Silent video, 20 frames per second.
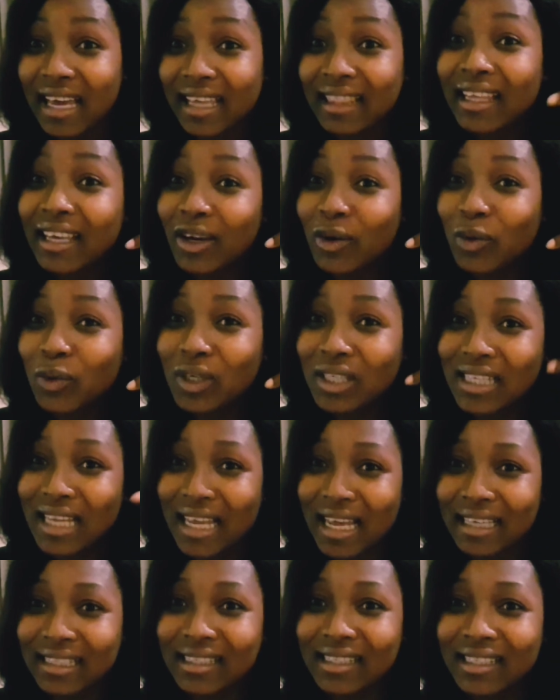I think it was
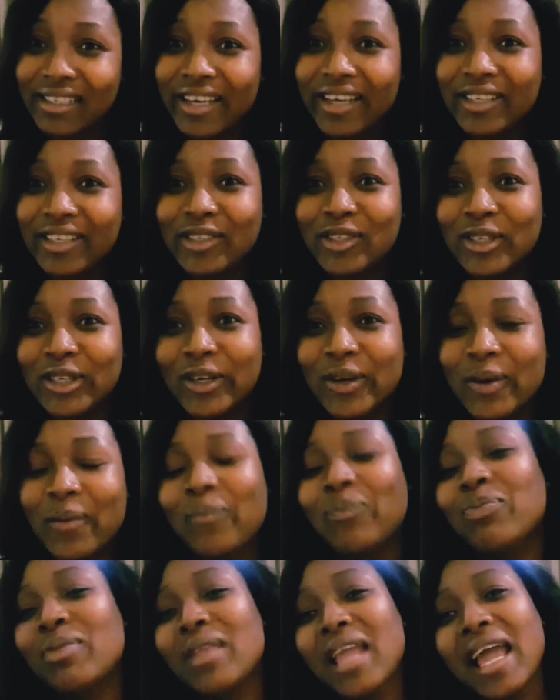last year. So
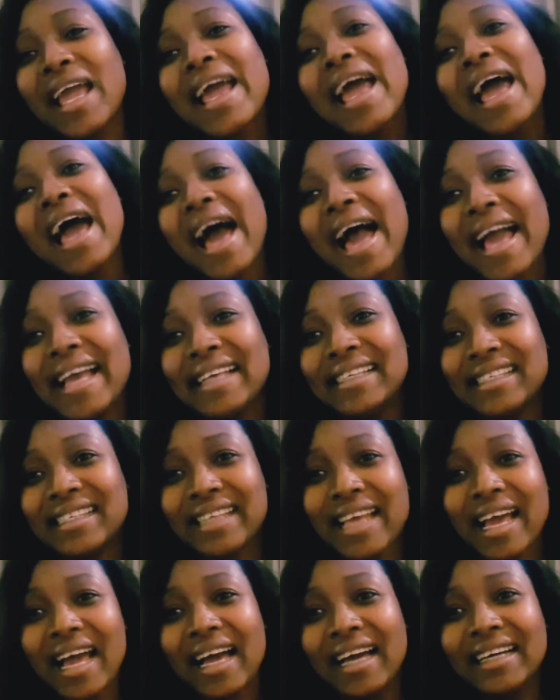I
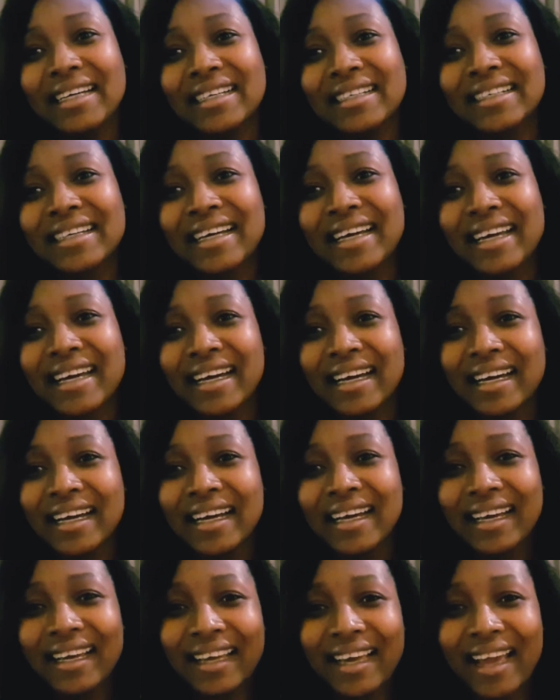sang
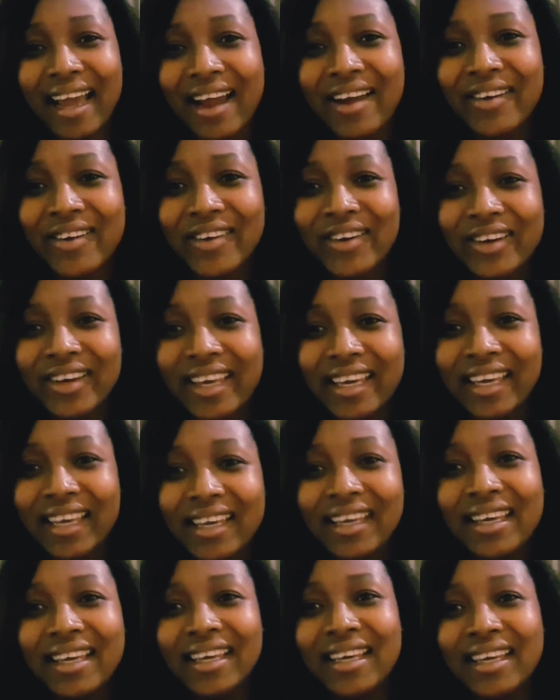
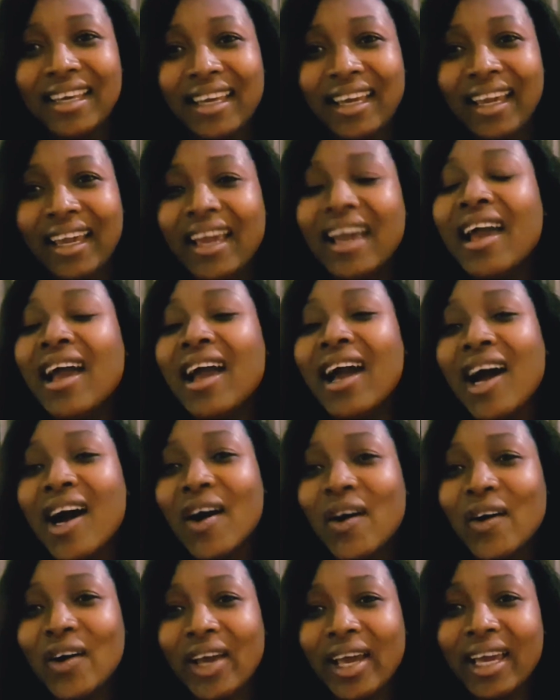karaoke.
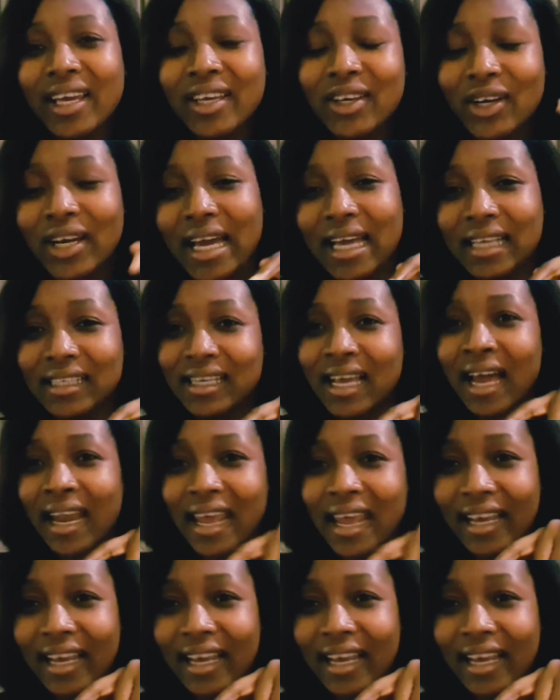Okay, you guys can